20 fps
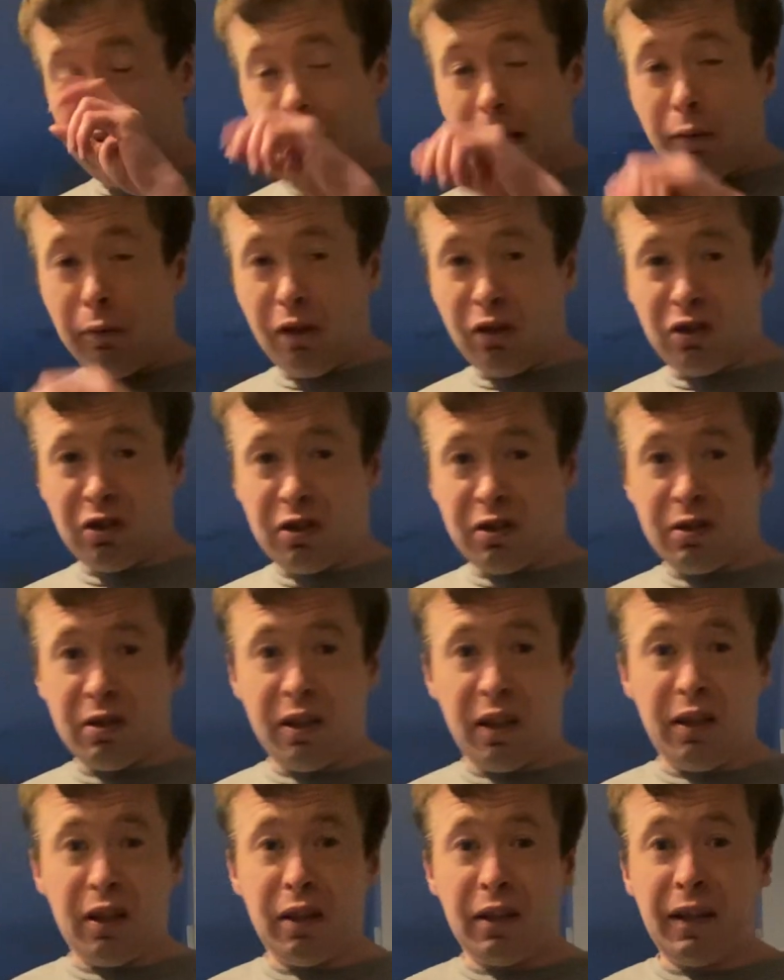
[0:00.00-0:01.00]
how much
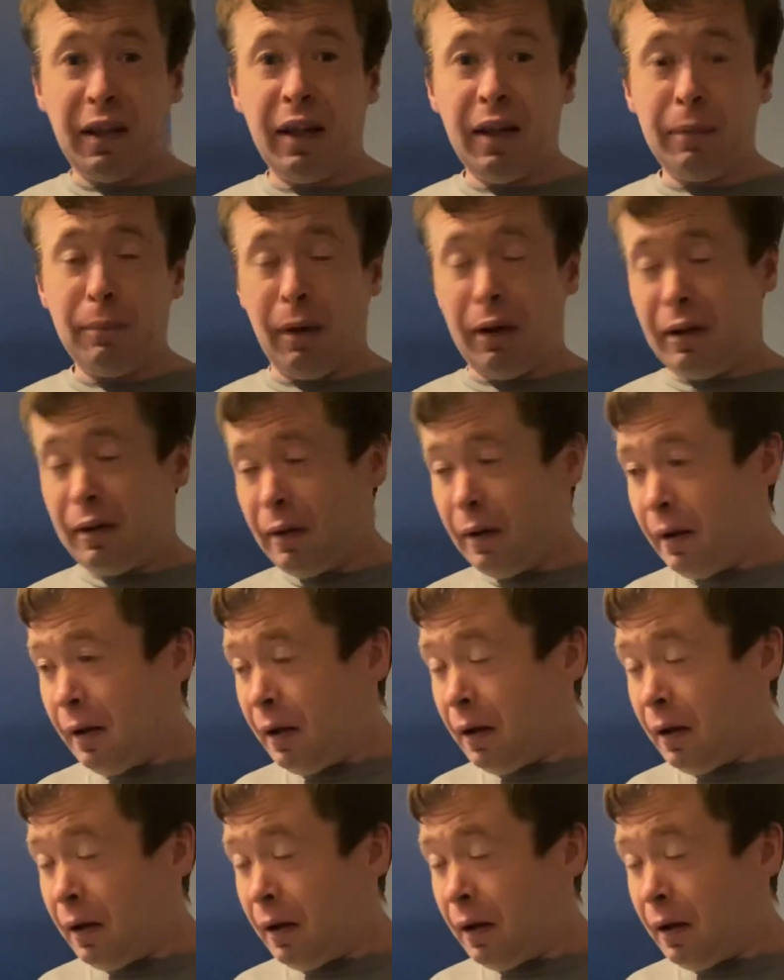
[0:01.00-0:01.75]
they don't care about